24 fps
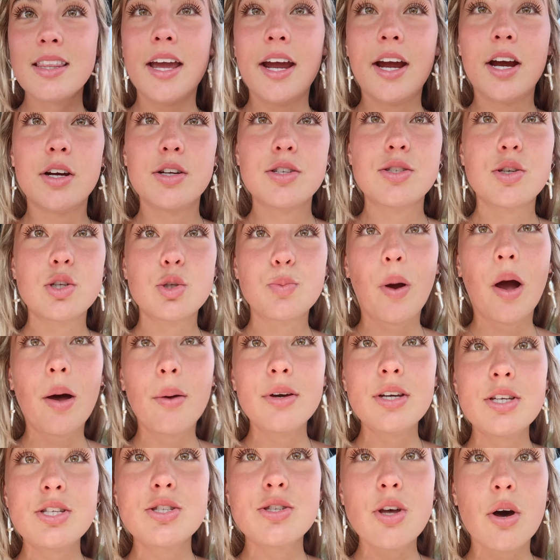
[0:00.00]
the air, so it's
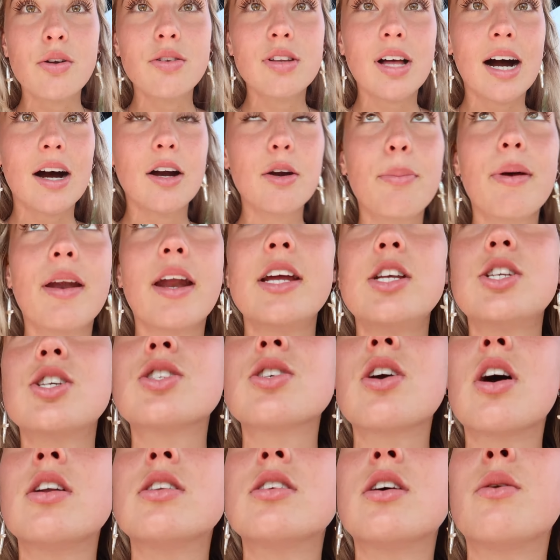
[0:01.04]
probably so loud, but I
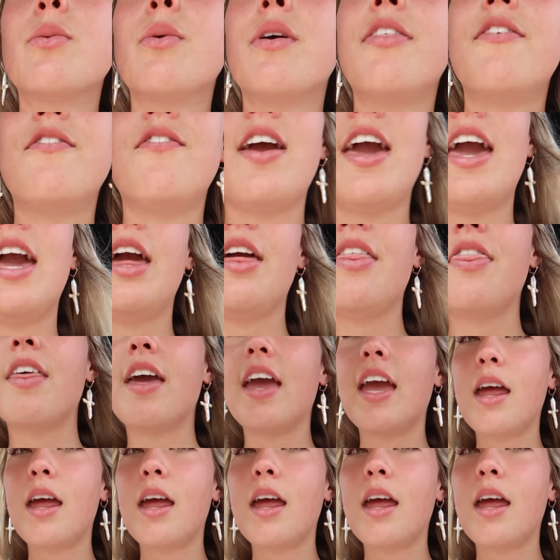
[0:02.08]
just got done with Faith,